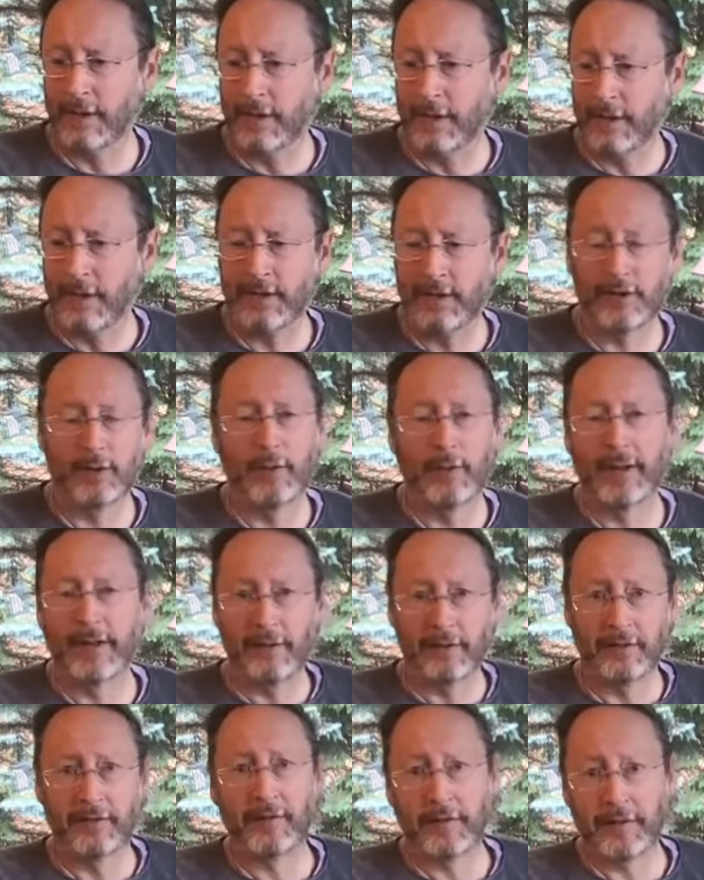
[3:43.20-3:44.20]
is a
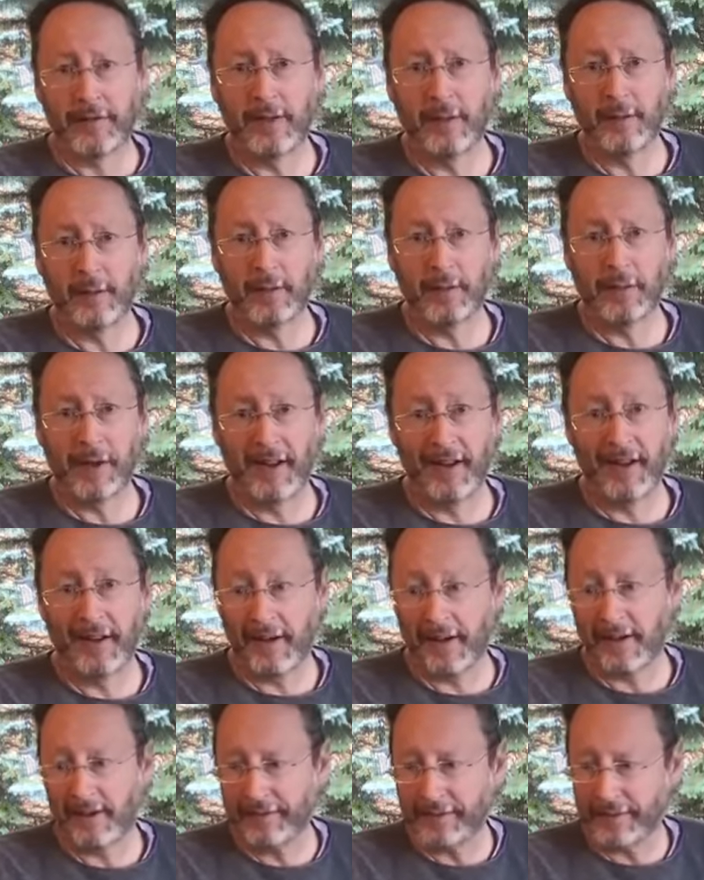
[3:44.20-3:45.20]
regular theme in my
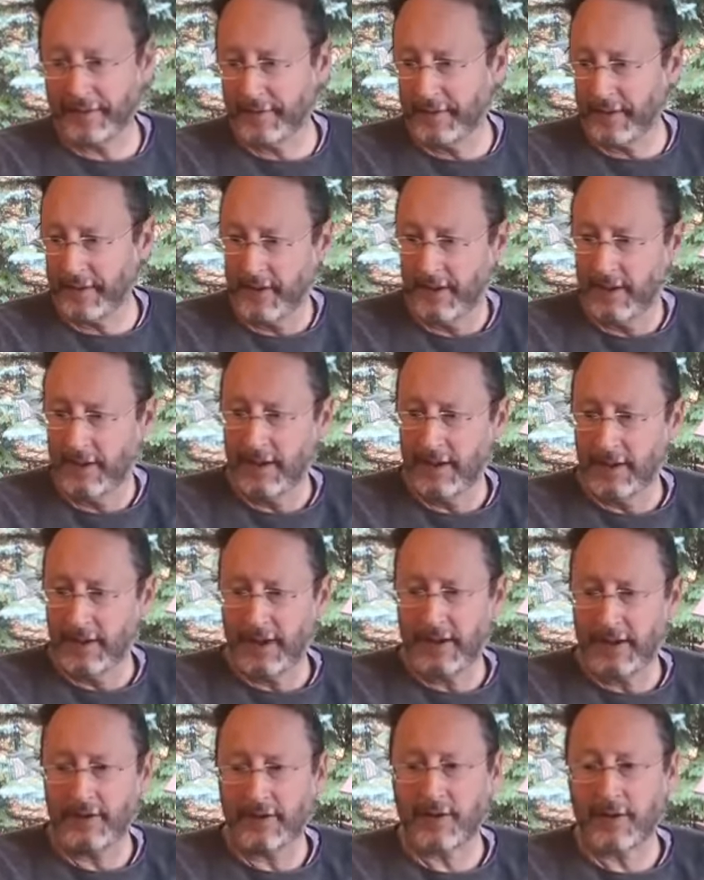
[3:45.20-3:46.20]
life
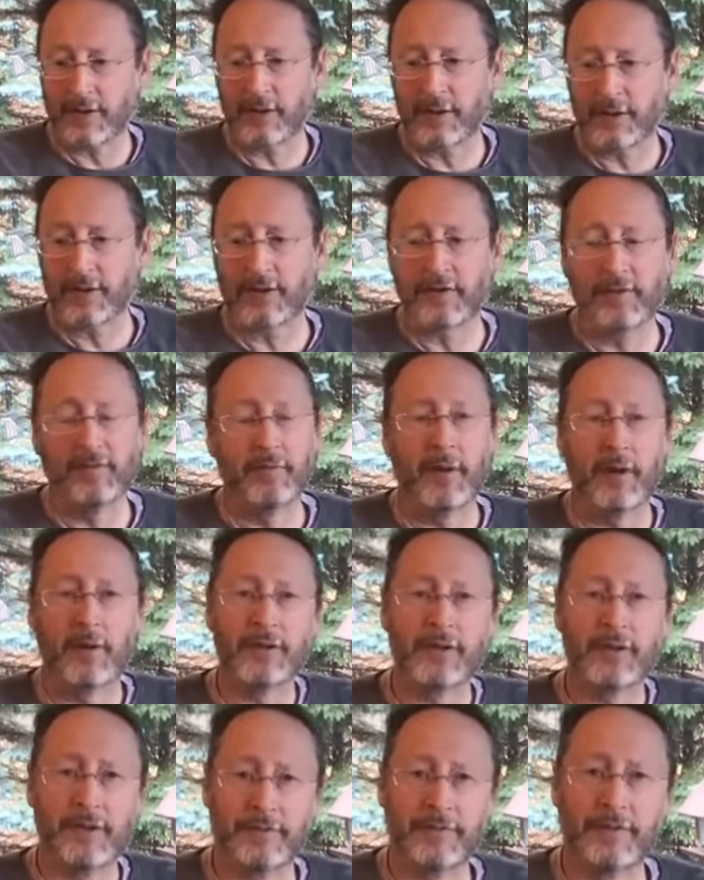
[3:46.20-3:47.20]
and the source of
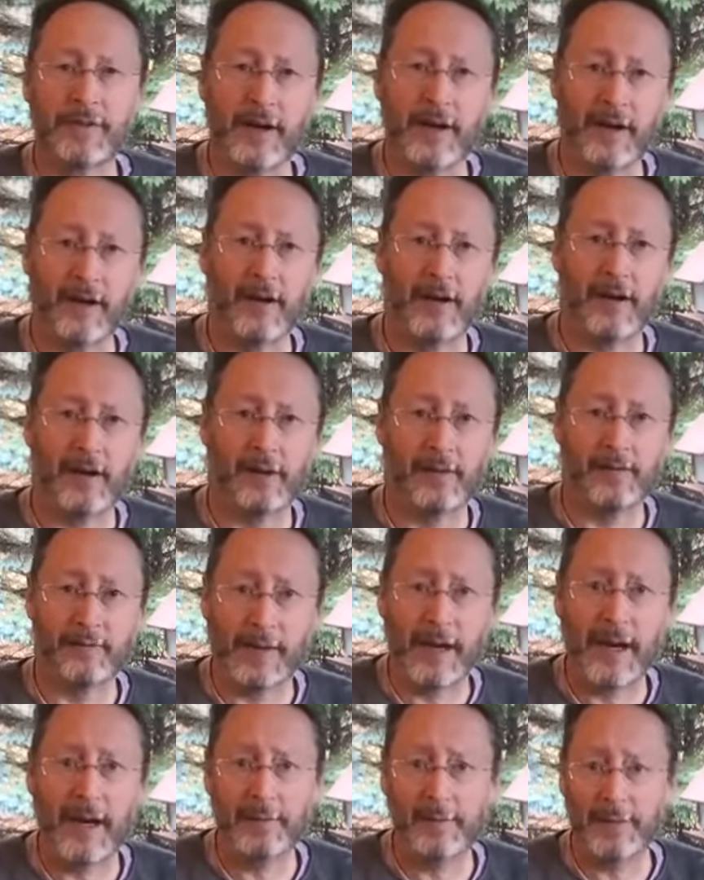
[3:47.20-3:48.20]
most, if not all, of
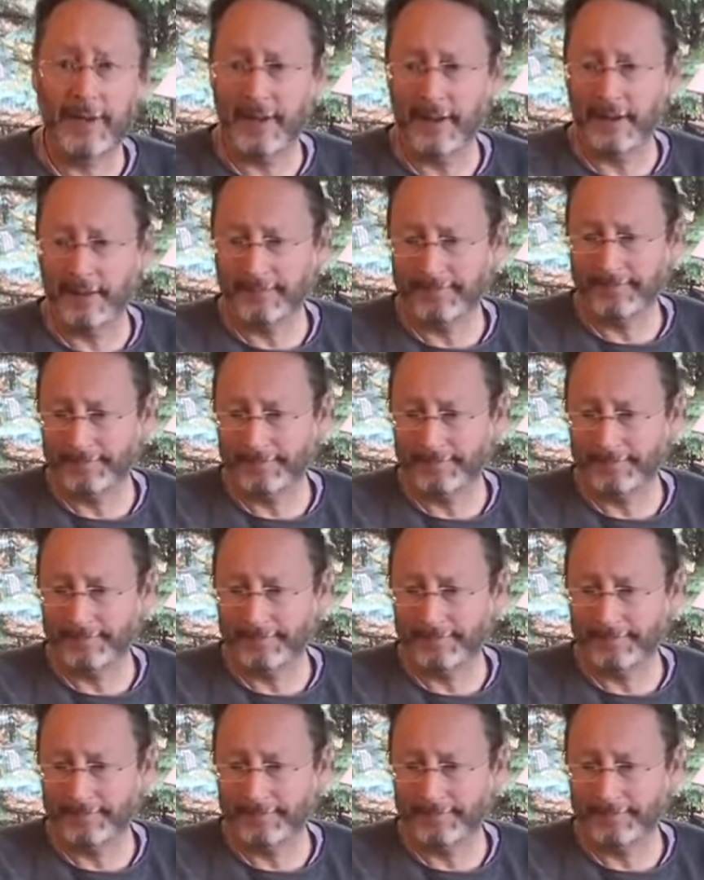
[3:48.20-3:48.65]
my pain.